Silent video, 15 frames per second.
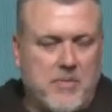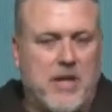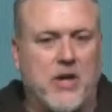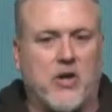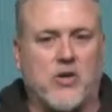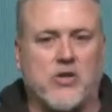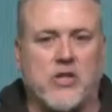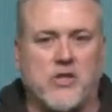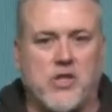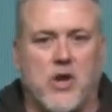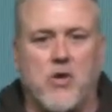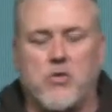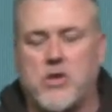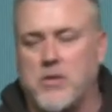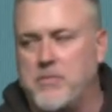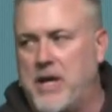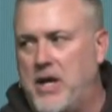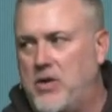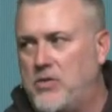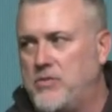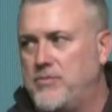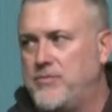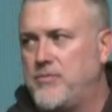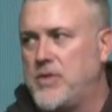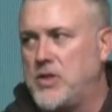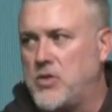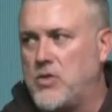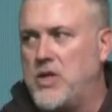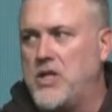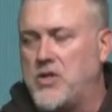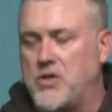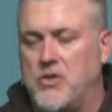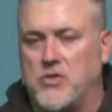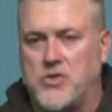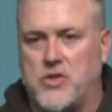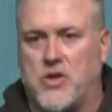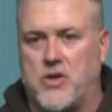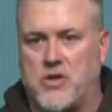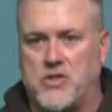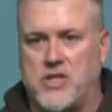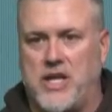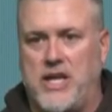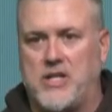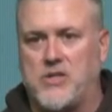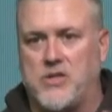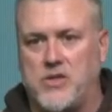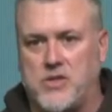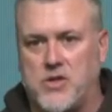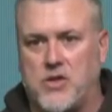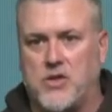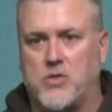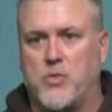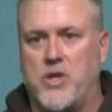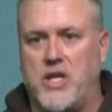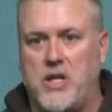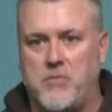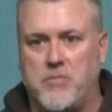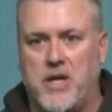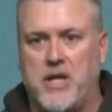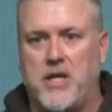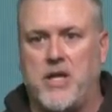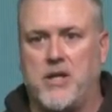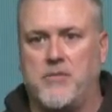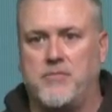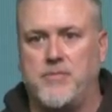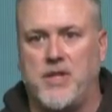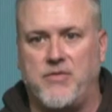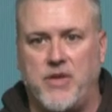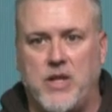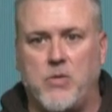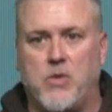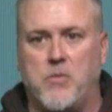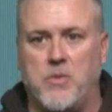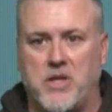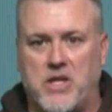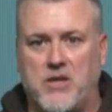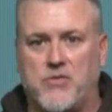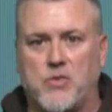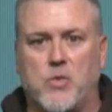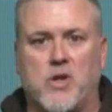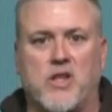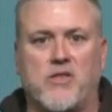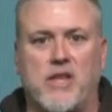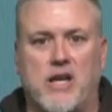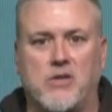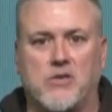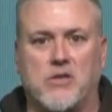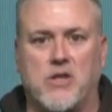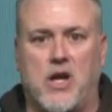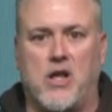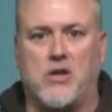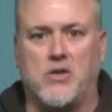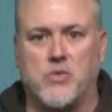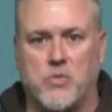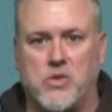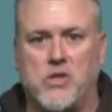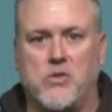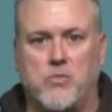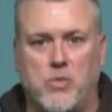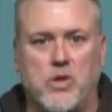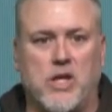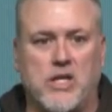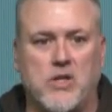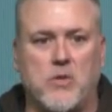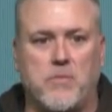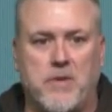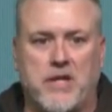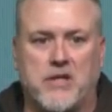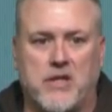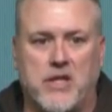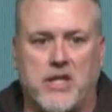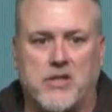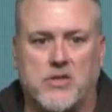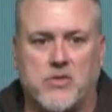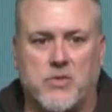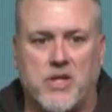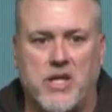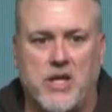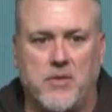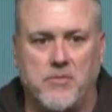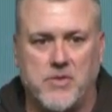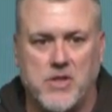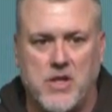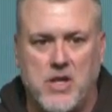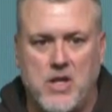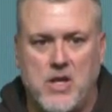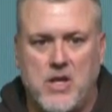I heard the joke about the traditional church. They asked the church, we need money, and if anyone would give $20,000, we'll let you pick the next three hymns.